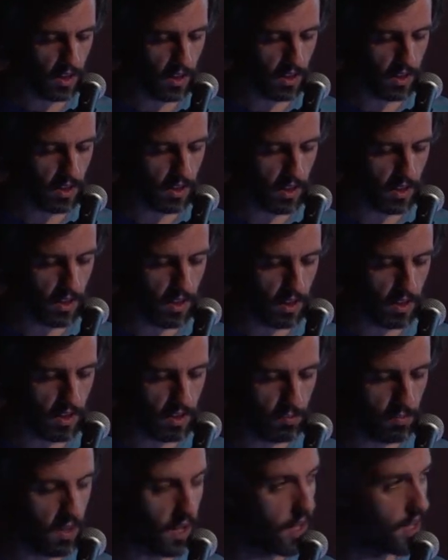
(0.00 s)
It,
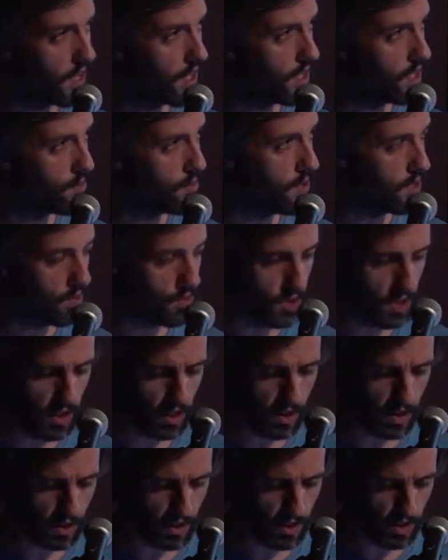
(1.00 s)
it's blood he's been
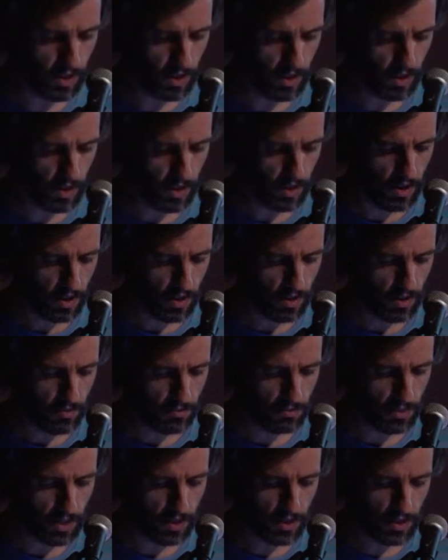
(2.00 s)
drinking.
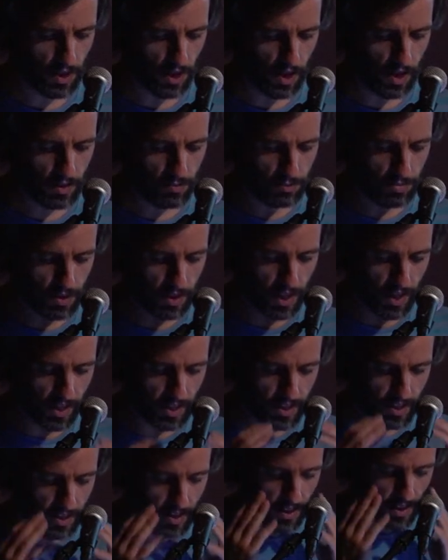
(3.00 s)
My God,
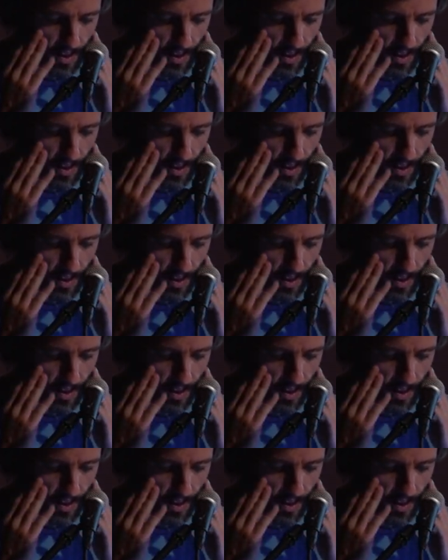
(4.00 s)
blood.